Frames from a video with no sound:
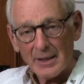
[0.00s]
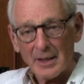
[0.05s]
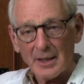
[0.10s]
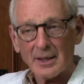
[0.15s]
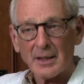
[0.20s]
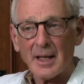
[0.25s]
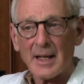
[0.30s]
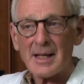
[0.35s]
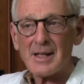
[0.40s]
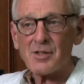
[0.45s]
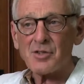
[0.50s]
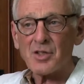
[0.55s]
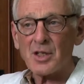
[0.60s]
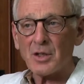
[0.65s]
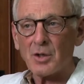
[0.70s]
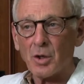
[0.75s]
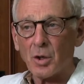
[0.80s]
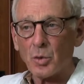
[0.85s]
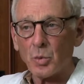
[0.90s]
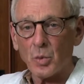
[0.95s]
in
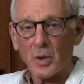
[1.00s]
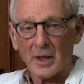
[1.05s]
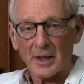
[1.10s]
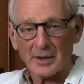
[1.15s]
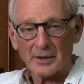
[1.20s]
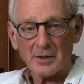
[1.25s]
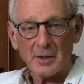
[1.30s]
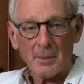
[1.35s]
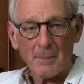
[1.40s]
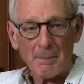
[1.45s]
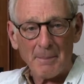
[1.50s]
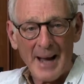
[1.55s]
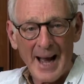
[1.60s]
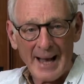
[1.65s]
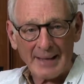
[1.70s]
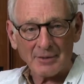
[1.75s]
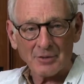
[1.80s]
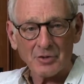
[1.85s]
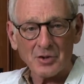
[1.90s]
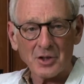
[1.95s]
1801
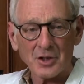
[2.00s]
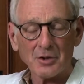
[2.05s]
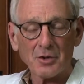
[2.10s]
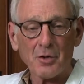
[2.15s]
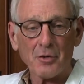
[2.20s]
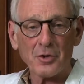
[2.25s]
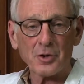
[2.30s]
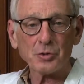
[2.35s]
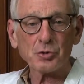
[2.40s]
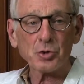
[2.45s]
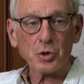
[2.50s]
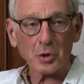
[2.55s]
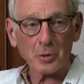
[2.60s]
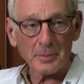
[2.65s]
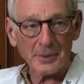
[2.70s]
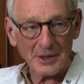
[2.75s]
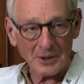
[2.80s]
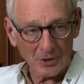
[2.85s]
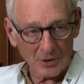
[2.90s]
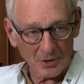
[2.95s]
patented the
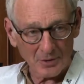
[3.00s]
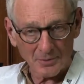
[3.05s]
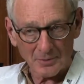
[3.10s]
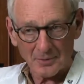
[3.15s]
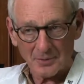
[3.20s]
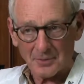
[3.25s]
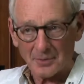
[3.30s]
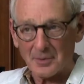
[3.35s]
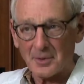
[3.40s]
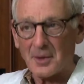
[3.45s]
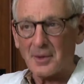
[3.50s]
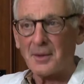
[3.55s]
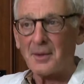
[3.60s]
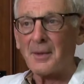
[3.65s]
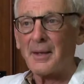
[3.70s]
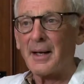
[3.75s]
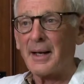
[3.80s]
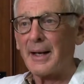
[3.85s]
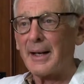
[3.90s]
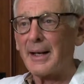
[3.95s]
tourbillon,
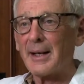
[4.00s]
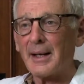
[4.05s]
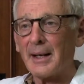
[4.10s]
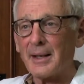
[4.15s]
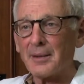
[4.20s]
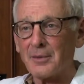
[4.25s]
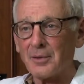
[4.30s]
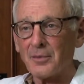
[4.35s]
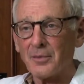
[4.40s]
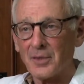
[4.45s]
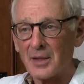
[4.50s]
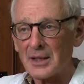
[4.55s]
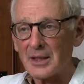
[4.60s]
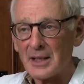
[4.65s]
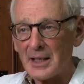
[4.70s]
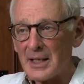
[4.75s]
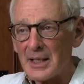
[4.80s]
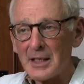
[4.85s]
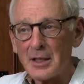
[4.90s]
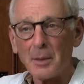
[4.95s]
and the
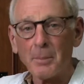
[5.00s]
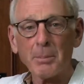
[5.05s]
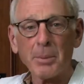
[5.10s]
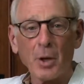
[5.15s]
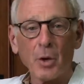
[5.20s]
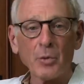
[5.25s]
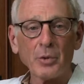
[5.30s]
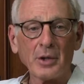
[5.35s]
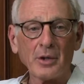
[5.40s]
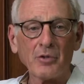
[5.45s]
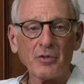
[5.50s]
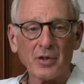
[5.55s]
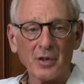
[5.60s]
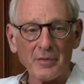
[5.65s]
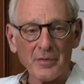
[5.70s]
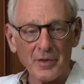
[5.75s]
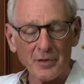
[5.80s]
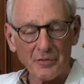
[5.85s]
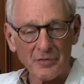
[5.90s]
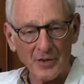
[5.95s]
key components
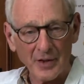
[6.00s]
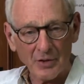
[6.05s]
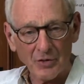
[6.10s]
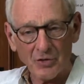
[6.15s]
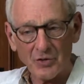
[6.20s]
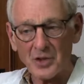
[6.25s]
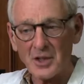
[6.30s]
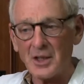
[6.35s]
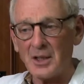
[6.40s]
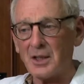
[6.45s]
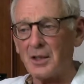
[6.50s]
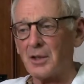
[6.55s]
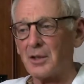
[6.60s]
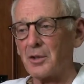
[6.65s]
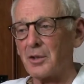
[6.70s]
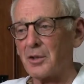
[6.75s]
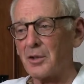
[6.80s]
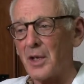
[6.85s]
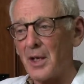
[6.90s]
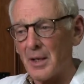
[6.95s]
of the fixed
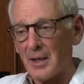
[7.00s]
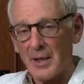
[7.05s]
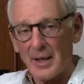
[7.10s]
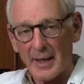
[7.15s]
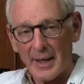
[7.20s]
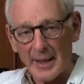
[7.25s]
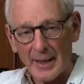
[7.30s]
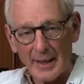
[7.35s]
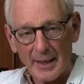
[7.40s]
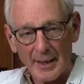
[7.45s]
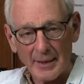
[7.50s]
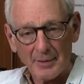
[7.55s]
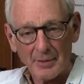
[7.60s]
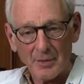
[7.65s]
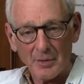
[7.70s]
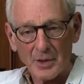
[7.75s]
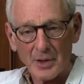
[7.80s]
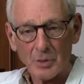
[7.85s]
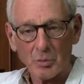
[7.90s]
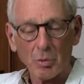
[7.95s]
gear and
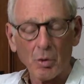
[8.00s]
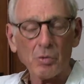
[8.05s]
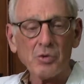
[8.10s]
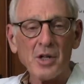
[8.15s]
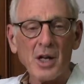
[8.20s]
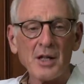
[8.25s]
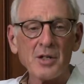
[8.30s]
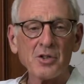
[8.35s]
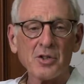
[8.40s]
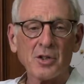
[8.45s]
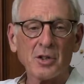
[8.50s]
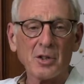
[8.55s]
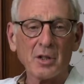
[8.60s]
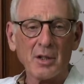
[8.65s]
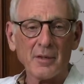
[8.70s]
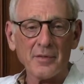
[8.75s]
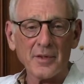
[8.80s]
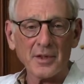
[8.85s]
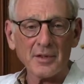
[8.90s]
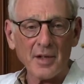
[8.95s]
the rotation
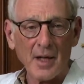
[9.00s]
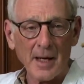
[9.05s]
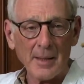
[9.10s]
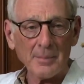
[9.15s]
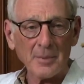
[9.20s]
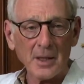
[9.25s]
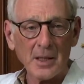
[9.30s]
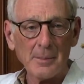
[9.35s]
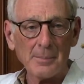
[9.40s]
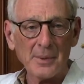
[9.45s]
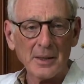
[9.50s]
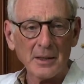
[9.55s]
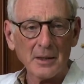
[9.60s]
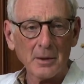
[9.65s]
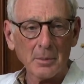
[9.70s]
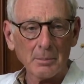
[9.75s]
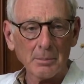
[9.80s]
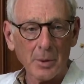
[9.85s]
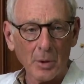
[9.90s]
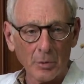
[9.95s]
of the timekeeping
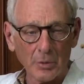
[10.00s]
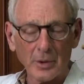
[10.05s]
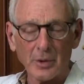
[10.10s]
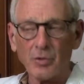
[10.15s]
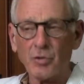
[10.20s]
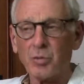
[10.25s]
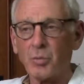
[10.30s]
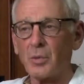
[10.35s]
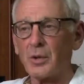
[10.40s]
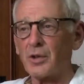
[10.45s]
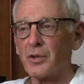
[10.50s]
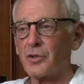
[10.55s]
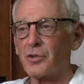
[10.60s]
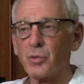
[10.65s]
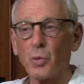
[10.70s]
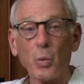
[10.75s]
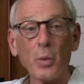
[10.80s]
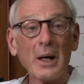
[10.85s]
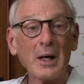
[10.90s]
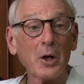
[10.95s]
components was
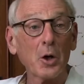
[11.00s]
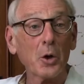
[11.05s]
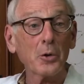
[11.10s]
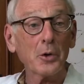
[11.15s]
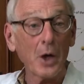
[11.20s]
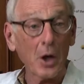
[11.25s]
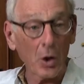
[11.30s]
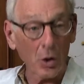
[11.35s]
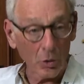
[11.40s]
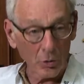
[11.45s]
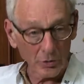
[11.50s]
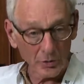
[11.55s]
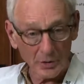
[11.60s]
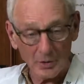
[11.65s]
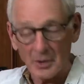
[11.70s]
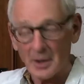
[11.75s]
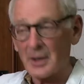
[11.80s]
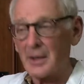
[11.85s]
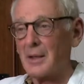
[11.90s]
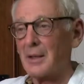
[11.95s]
well known
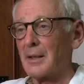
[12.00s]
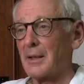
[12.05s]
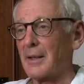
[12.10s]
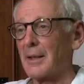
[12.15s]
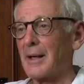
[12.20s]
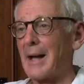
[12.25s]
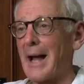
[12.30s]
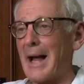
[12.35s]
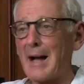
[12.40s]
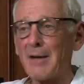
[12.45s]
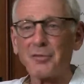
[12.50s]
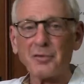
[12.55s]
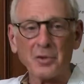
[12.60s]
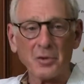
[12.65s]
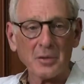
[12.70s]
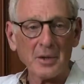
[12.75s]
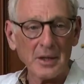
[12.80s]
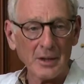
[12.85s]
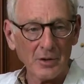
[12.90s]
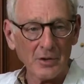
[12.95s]
after
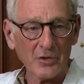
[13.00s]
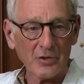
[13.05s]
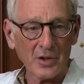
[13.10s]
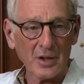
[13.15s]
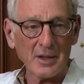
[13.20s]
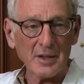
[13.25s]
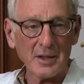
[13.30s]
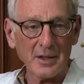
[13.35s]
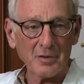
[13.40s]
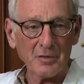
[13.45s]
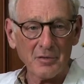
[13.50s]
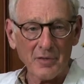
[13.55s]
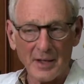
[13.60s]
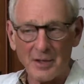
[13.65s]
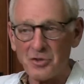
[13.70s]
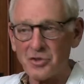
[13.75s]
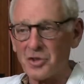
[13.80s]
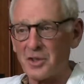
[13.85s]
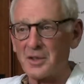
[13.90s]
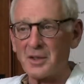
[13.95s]
his
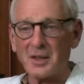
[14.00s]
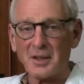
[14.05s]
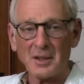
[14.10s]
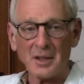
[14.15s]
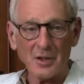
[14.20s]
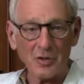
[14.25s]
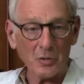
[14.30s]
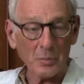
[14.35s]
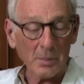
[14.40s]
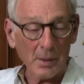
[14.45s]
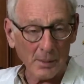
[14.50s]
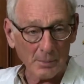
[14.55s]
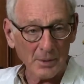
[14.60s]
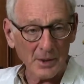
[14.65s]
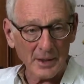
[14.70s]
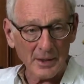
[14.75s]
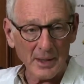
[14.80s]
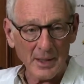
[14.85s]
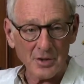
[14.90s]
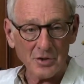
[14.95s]
invention and his
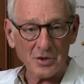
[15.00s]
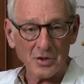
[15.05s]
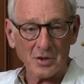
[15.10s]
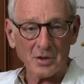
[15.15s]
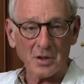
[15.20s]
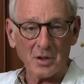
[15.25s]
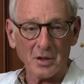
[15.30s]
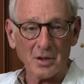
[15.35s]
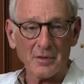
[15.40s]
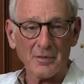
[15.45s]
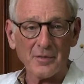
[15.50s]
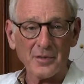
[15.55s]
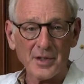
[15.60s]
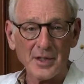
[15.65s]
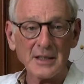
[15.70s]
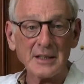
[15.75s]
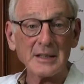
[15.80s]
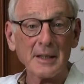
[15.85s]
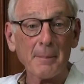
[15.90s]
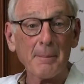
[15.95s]
publication of
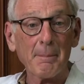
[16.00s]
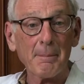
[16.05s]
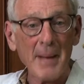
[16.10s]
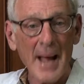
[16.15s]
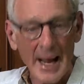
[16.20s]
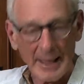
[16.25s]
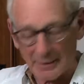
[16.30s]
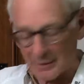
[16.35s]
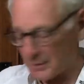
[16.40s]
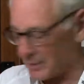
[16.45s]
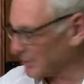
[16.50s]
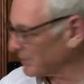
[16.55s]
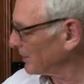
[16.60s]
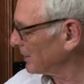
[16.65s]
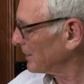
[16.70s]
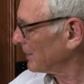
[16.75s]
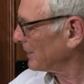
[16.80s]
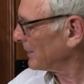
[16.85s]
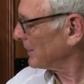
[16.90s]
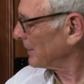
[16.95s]
the patent.
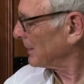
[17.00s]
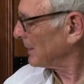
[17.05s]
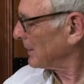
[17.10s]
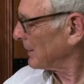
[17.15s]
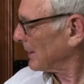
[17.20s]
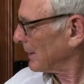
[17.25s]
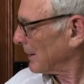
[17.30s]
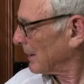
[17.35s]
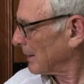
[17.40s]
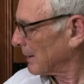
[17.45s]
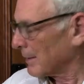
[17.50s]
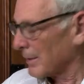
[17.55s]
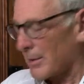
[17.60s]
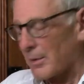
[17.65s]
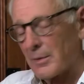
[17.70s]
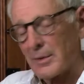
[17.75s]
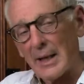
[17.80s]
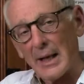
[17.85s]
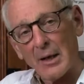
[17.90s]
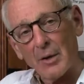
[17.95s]

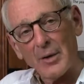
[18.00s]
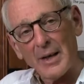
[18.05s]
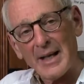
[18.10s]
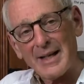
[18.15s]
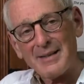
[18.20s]
Now, a